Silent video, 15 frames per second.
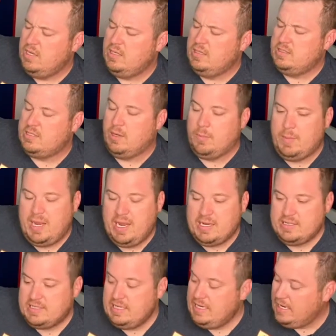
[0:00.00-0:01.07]
so
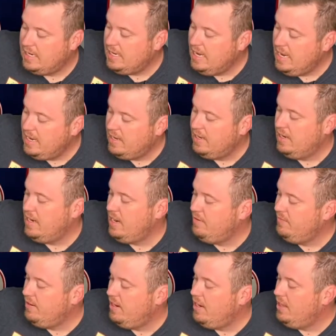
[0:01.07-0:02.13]
man, see again,
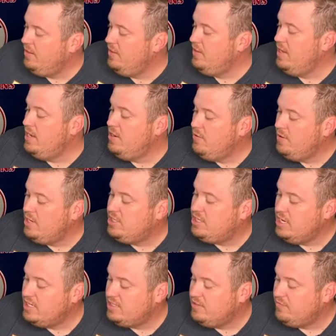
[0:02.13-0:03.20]
I other than knowing
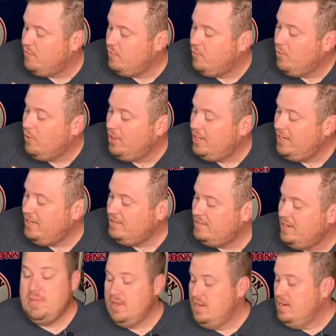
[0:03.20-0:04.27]
Jason
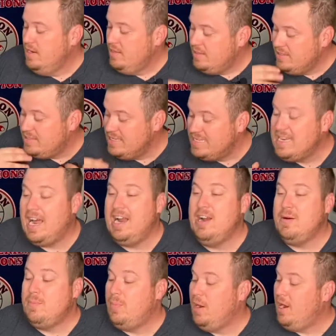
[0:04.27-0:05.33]
Voorhees, this
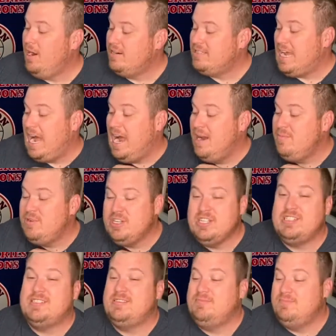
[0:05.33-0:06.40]
entire box, I'm
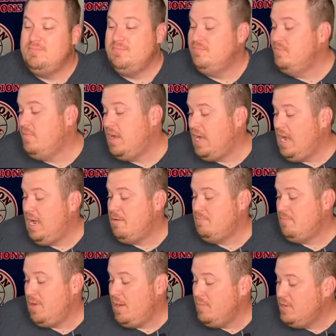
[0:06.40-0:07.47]
just
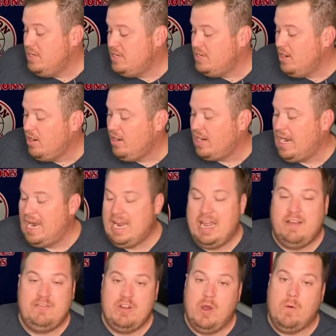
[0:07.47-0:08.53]
I'm in the dark. I
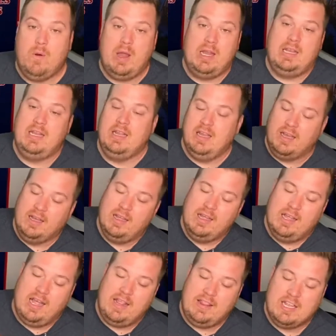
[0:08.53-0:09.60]
have no idea.
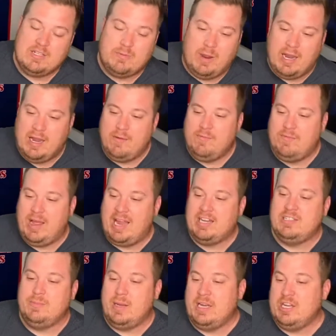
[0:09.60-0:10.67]
And that's why I've
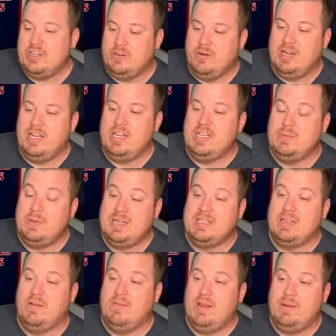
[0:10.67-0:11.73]
actually been enjoying these
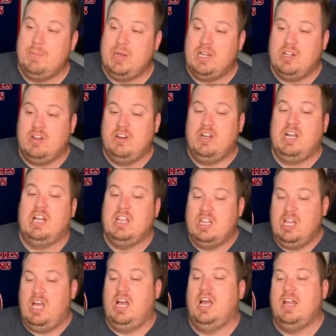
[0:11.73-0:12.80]
because I've been learning a
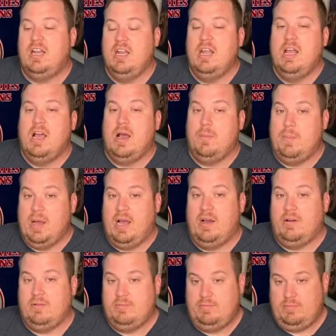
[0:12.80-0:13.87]
lot
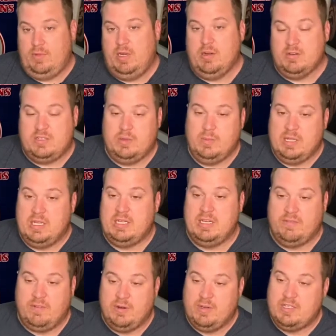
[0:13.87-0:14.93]
about, you know, some of the
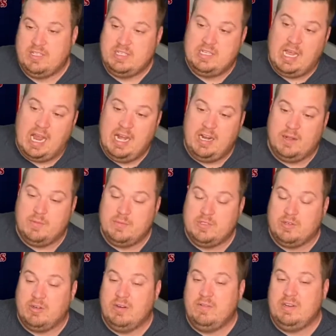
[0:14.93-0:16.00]
different items
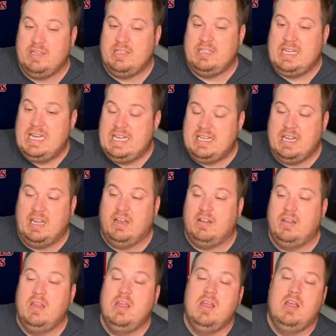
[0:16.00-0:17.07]
or even
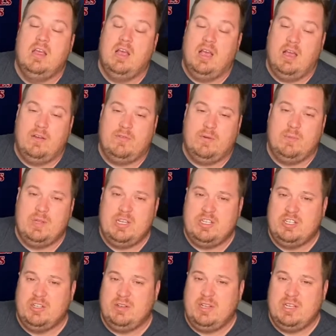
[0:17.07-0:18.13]
detailed uh, from
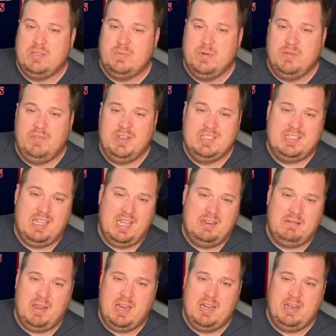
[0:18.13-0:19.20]
these these movies
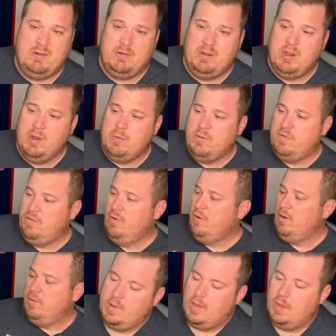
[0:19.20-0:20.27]
that I didn't know
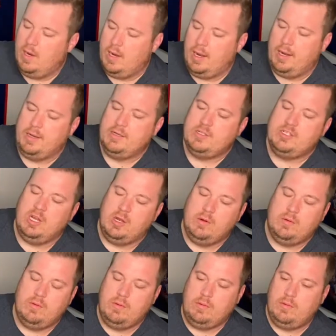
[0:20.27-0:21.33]
before. All right.
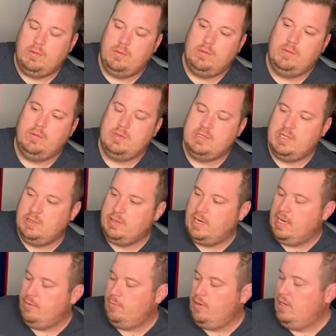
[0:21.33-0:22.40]
So, we've
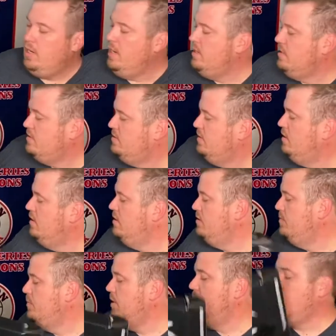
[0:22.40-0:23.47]
got one last thing in this
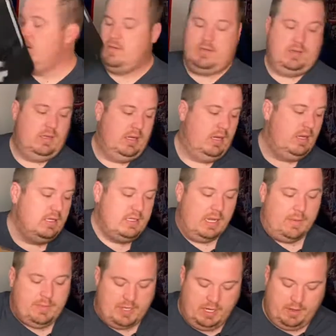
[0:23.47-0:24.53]
box. It is
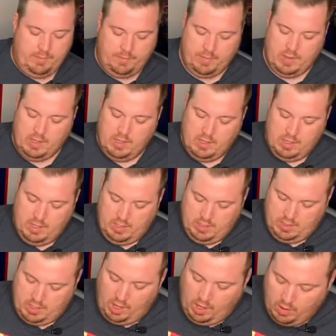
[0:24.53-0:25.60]
empty.
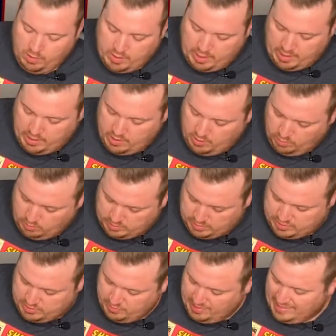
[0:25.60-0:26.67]
okay, cool. They're
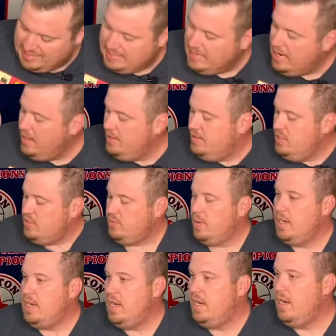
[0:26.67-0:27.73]
doing it now this
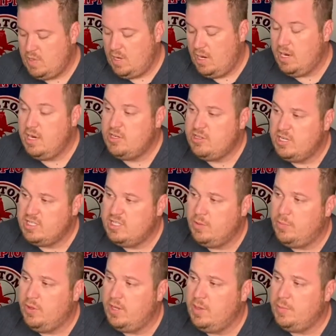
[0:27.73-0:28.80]
way now. Now I'm gonna try to still
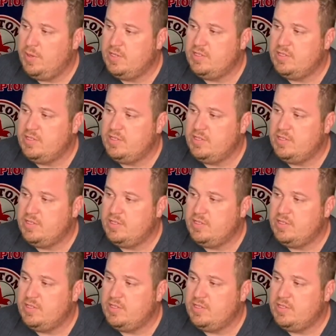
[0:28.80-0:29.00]
pull it up on the